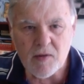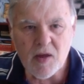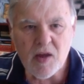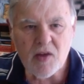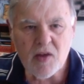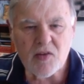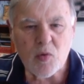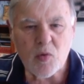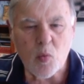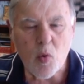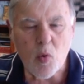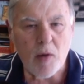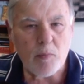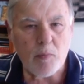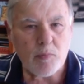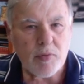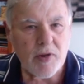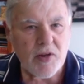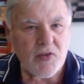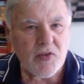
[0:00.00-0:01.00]
So White
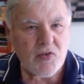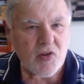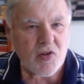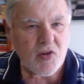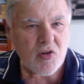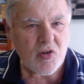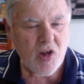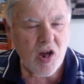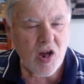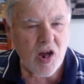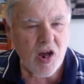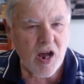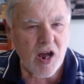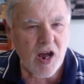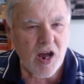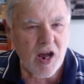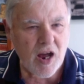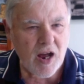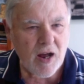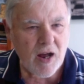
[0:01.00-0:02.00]
plays
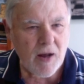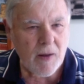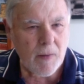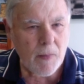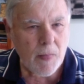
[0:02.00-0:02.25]
a